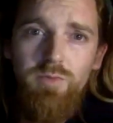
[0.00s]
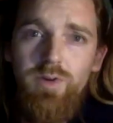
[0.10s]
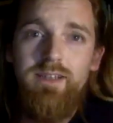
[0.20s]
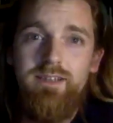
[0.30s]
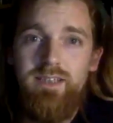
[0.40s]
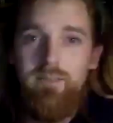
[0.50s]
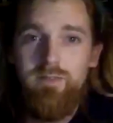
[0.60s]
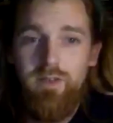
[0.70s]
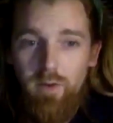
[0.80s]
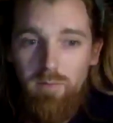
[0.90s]
really seem to
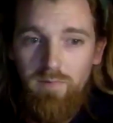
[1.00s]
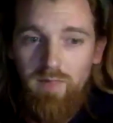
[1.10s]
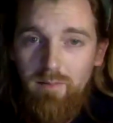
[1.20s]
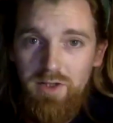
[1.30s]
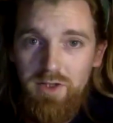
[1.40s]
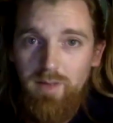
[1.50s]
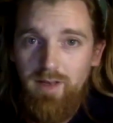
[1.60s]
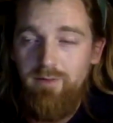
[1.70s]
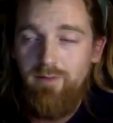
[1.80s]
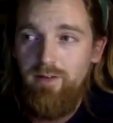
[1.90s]
know that much about.
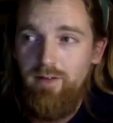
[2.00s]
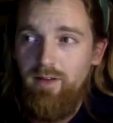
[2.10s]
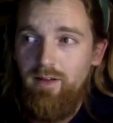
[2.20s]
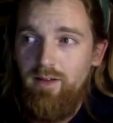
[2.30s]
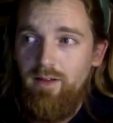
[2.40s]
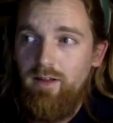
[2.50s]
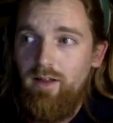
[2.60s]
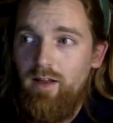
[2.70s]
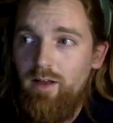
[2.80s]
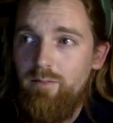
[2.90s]

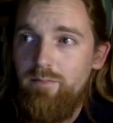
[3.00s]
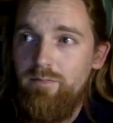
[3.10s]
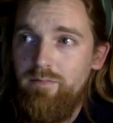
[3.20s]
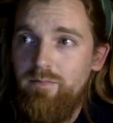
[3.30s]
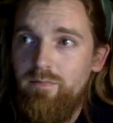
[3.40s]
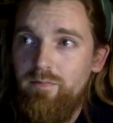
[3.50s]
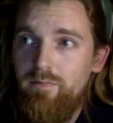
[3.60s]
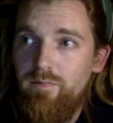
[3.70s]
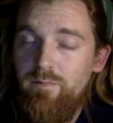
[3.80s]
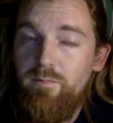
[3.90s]
Um,
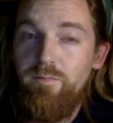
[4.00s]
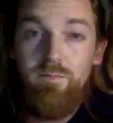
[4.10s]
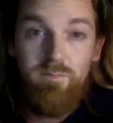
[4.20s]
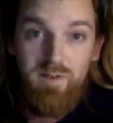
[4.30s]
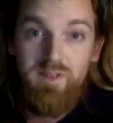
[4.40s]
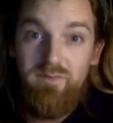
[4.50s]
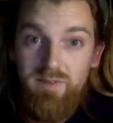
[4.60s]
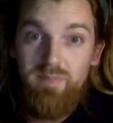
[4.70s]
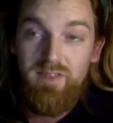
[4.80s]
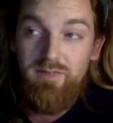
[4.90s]

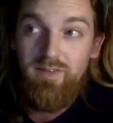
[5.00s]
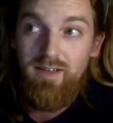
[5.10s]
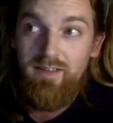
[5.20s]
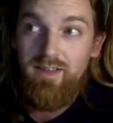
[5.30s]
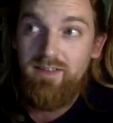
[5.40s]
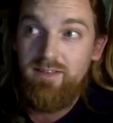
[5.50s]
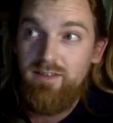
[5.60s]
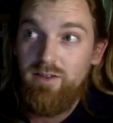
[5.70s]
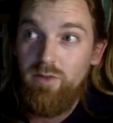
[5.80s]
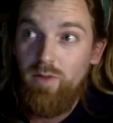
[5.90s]
specifically, things to
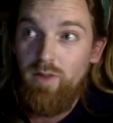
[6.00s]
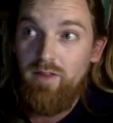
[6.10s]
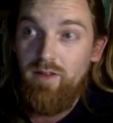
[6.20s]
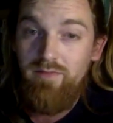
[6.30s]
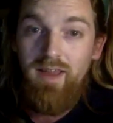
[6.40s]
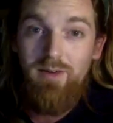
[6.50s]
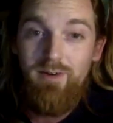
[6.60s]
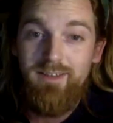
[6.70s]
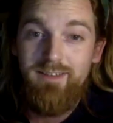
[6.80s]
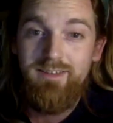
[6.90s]
do with uh,
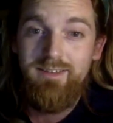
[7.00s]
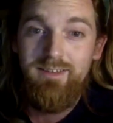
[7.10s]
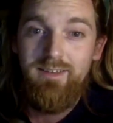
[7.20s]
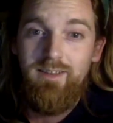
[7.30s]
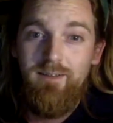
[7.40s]
fairies. Mm.